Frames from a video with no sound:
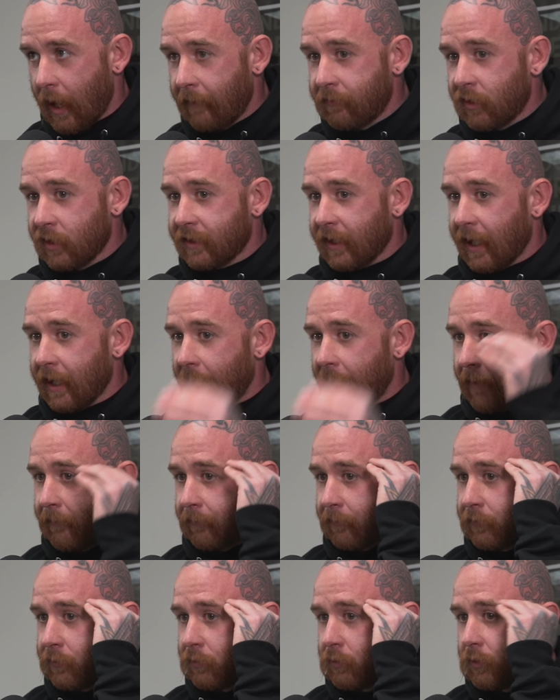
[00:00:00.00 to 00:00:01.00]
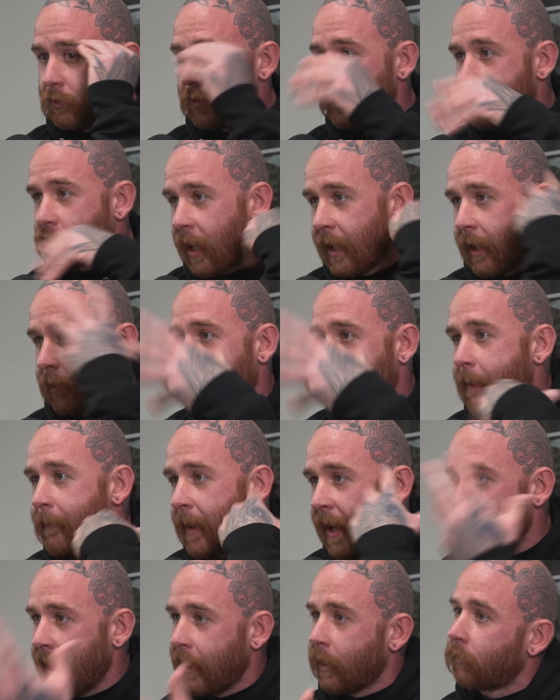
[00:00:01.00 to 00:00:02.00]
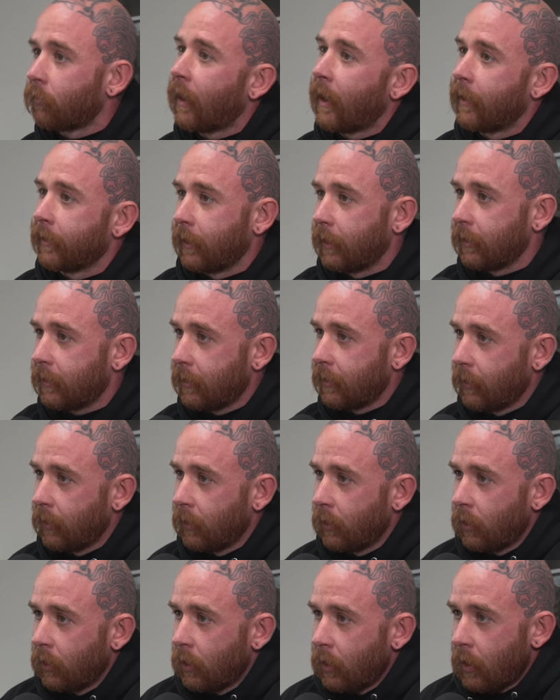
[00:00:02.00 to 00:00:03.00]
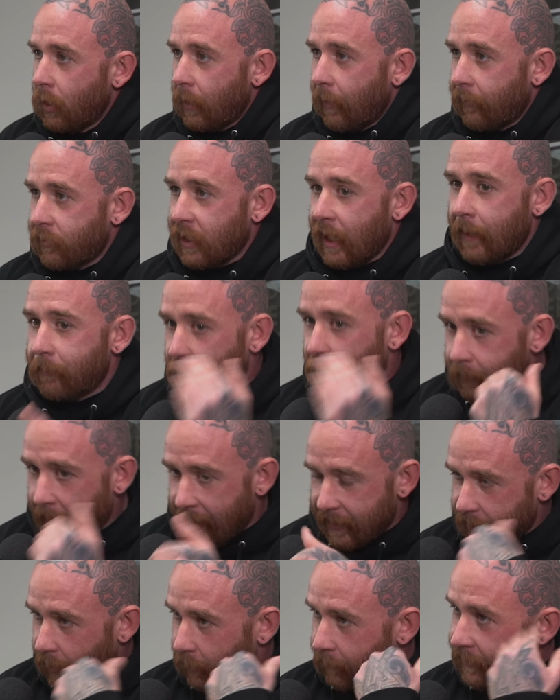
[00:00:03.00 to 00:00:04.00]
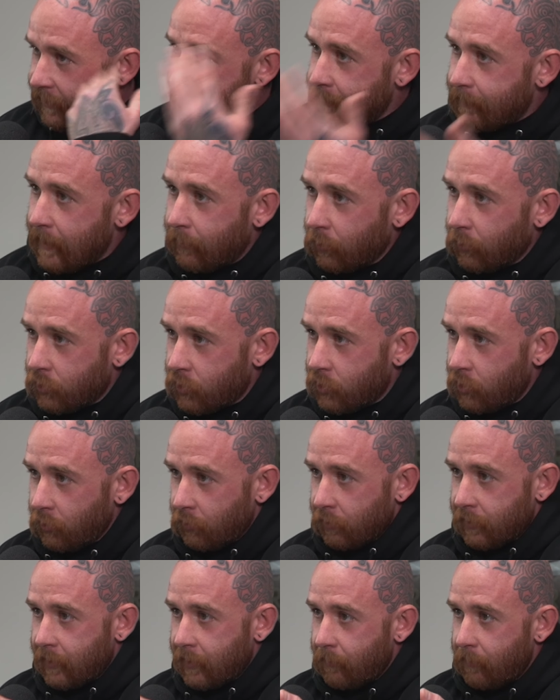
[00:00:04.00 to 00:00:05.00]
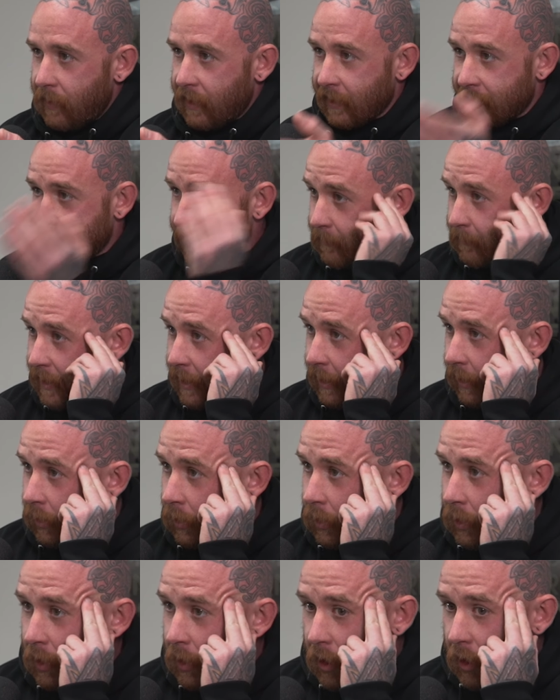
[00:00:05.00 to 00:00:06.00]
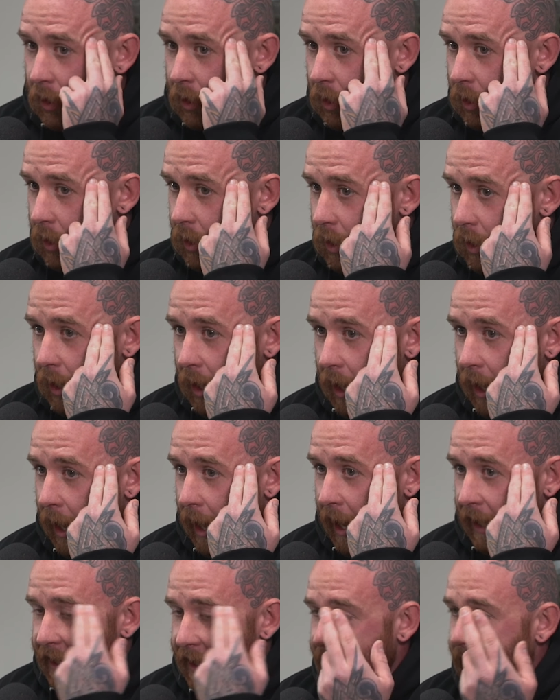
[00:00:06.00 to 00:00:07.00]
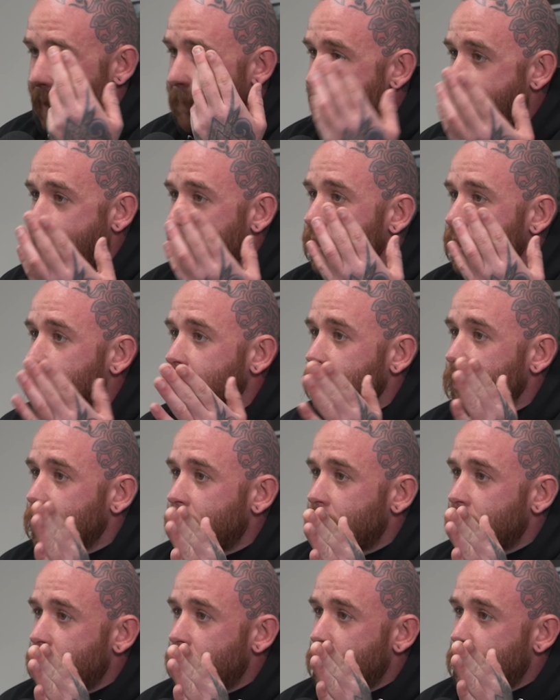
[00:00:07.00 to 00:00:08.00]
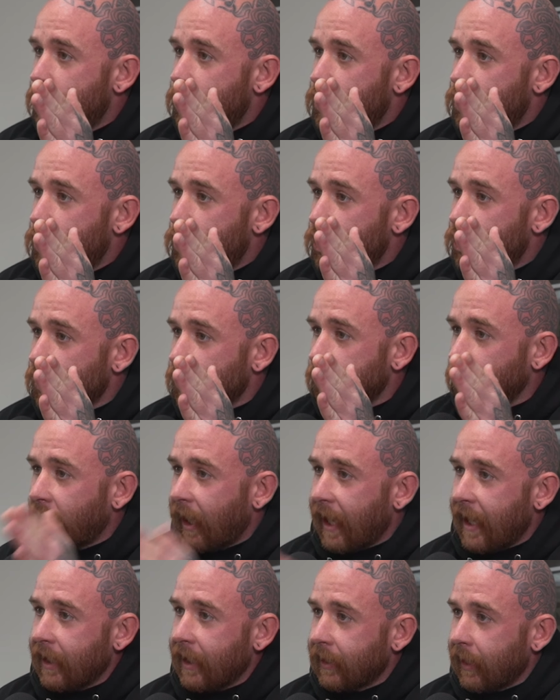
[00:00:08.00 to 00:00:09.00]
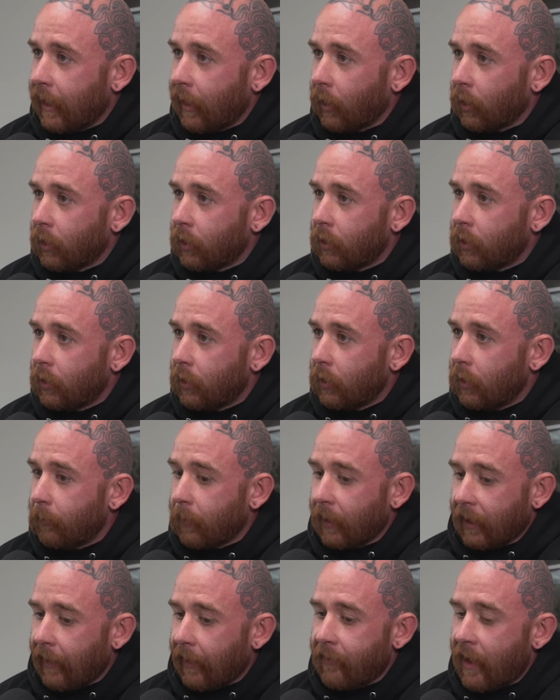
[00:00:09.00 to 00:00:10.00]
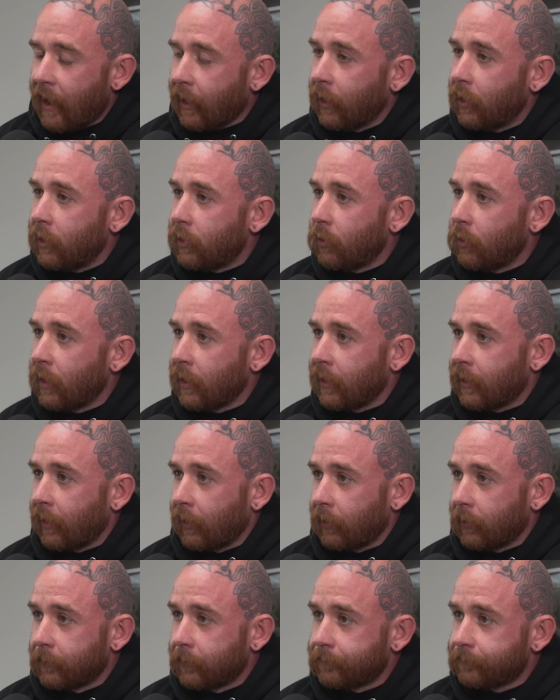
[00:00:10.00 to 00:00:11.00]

I'm just like, I'm trying to wrap my head around it. I'm trying to put myself in these people's shoes, because to me, I can't imagine just laying there and be like, I'm not going to do anything.